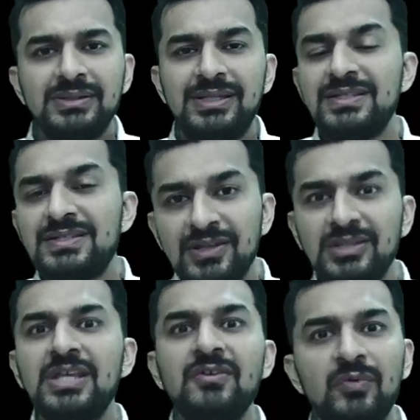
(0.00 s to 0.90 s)
There is
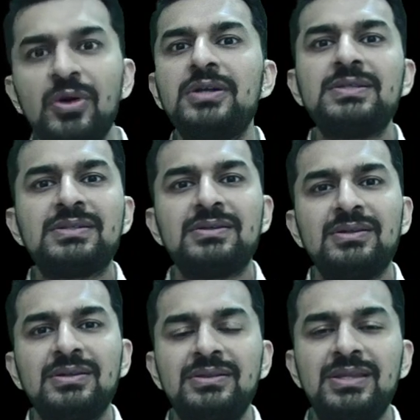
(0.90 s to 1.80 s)
nothing worse
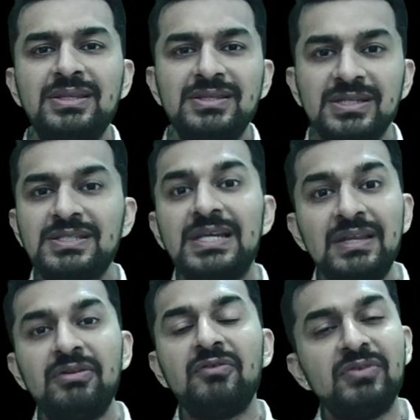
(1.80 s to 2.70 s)
than just
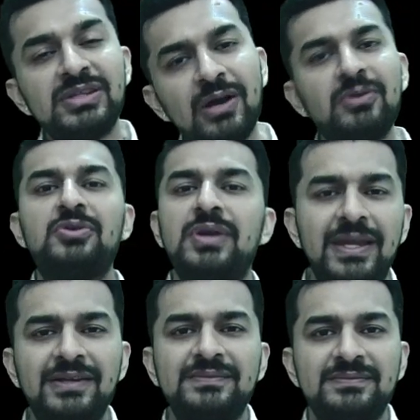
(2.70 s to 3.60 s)
living without
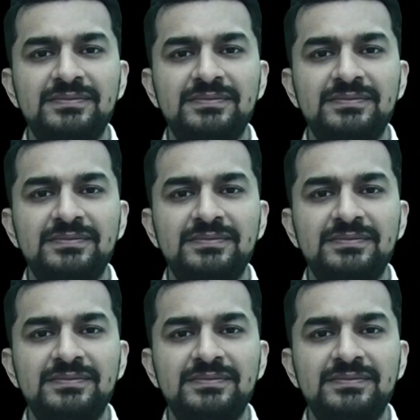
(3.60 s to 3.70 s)
trying.